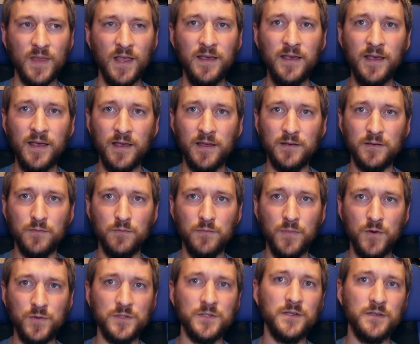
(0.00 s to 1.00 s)
And
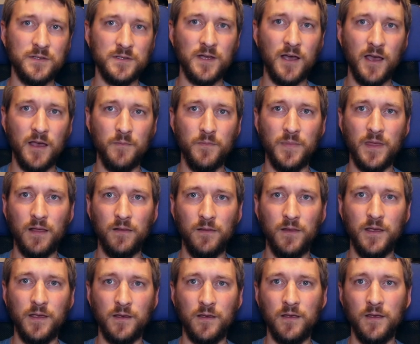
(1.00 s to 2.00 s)
most of the time, that
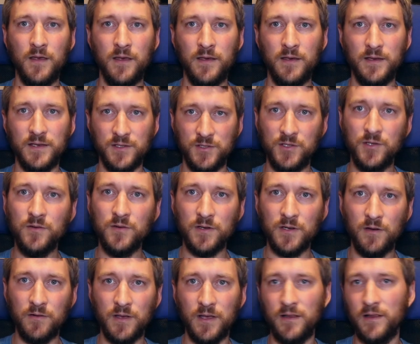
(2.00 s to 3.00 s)
link is good.
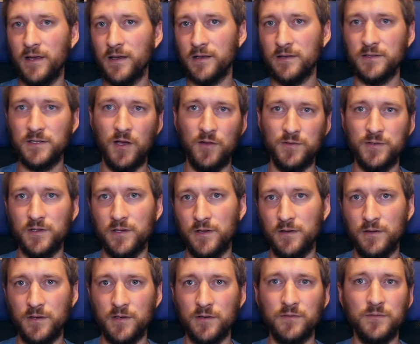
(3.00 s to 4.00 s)
I'll get like a delta,
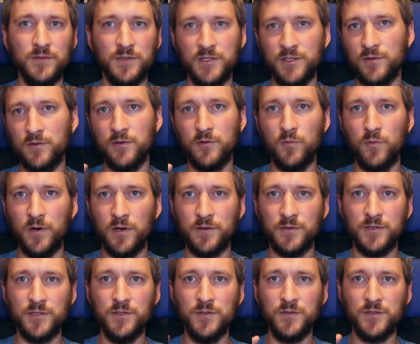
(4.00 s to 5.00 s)
0, 1, or
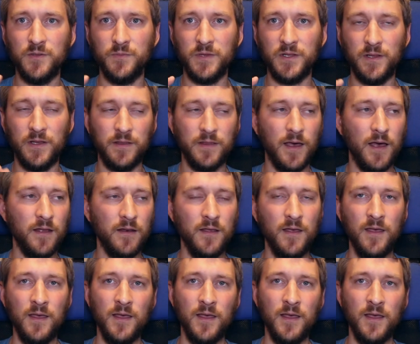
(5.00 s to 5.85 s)
2, something like that.